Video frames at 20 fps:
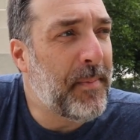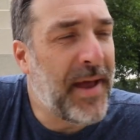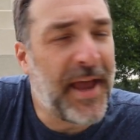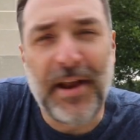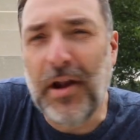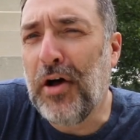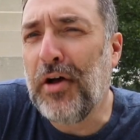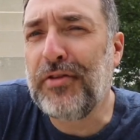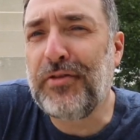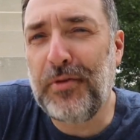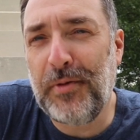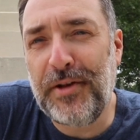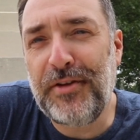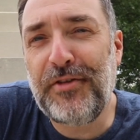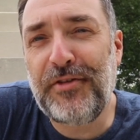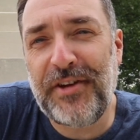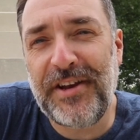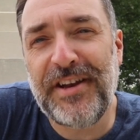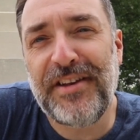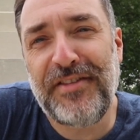and also
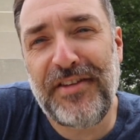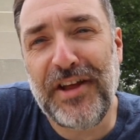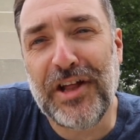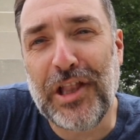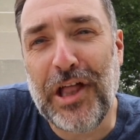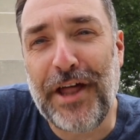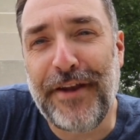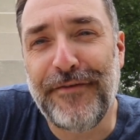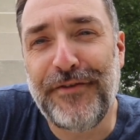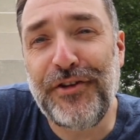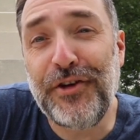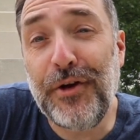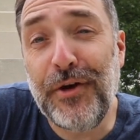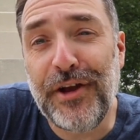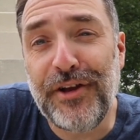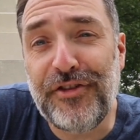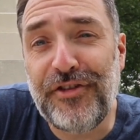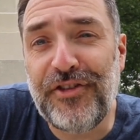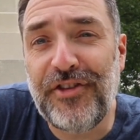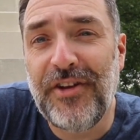interesting to see a lot of
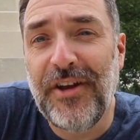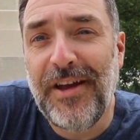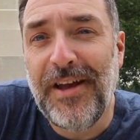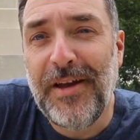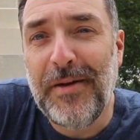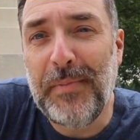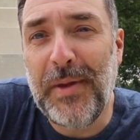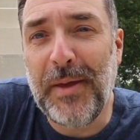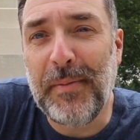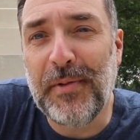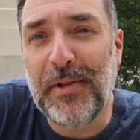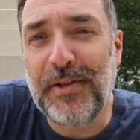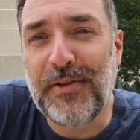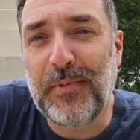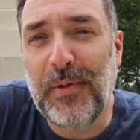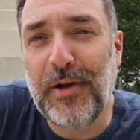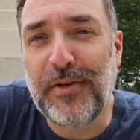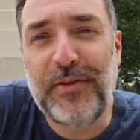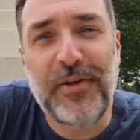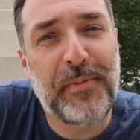Jewish people
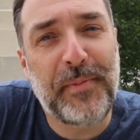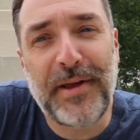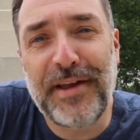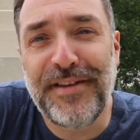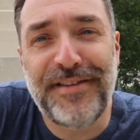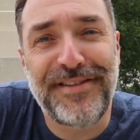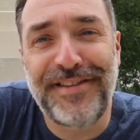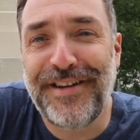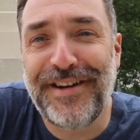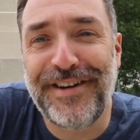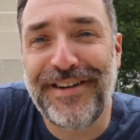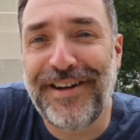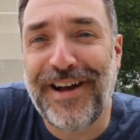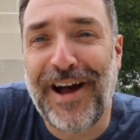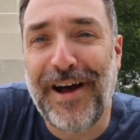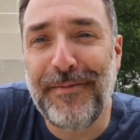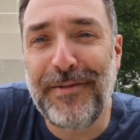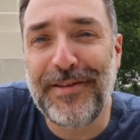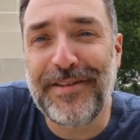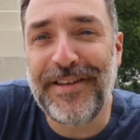as well too, because they're
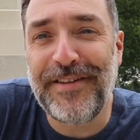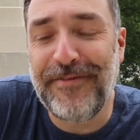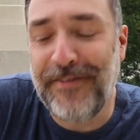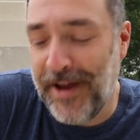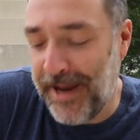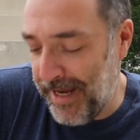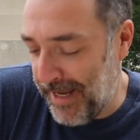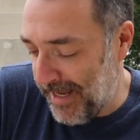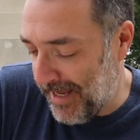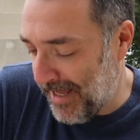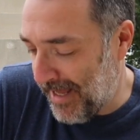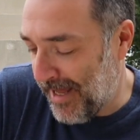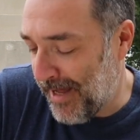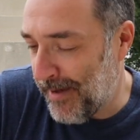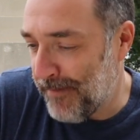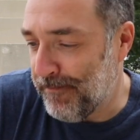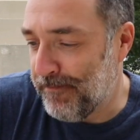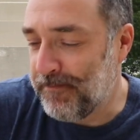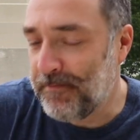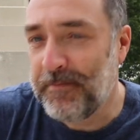obviously fighting
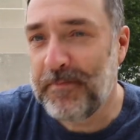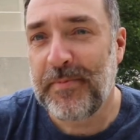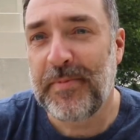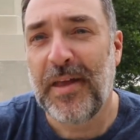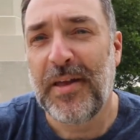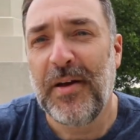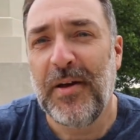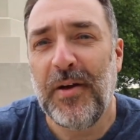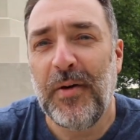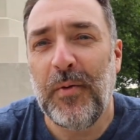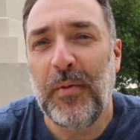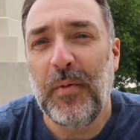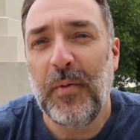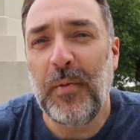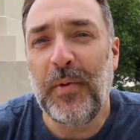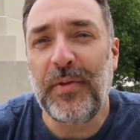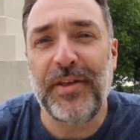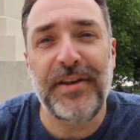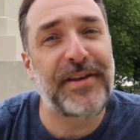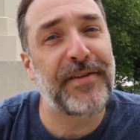
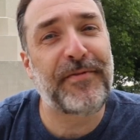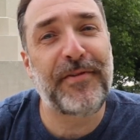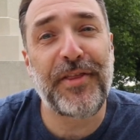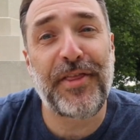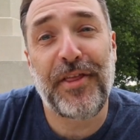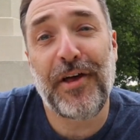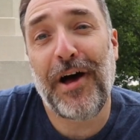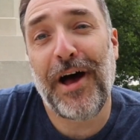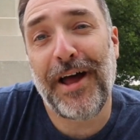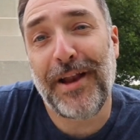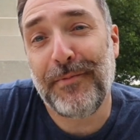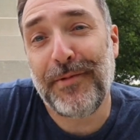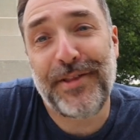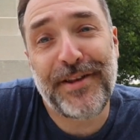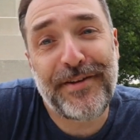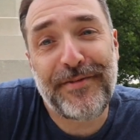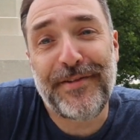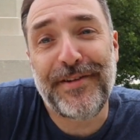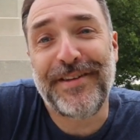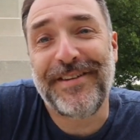with a different thought, with
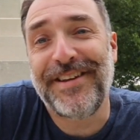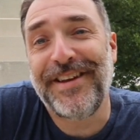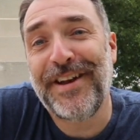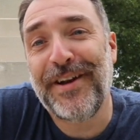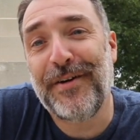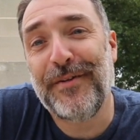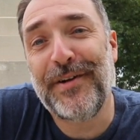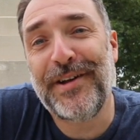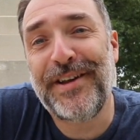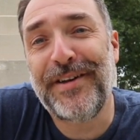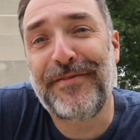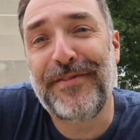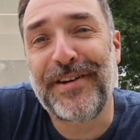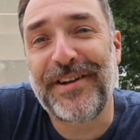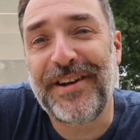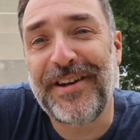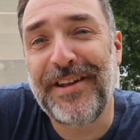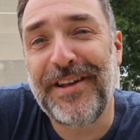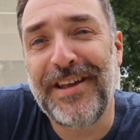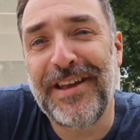a different
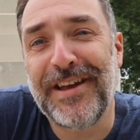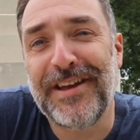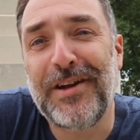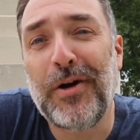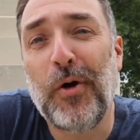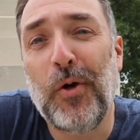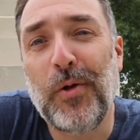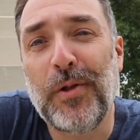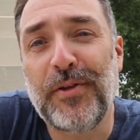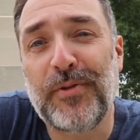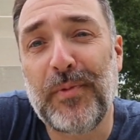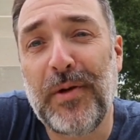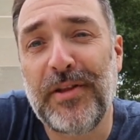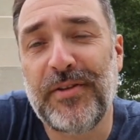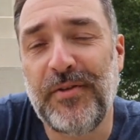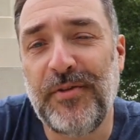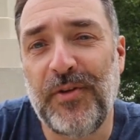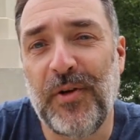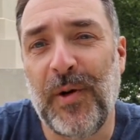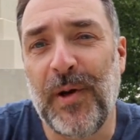goal as well
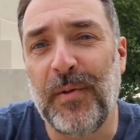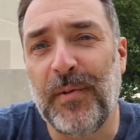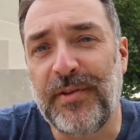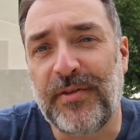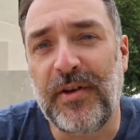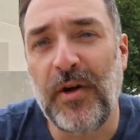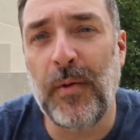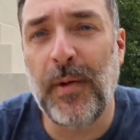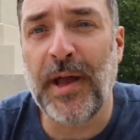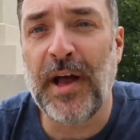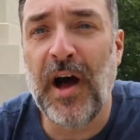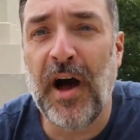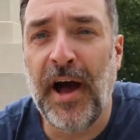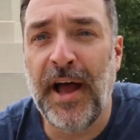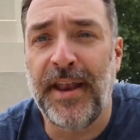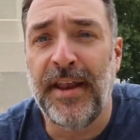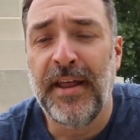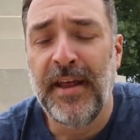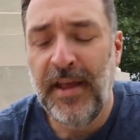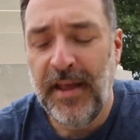to knowing what's going
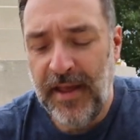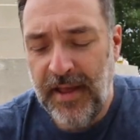on.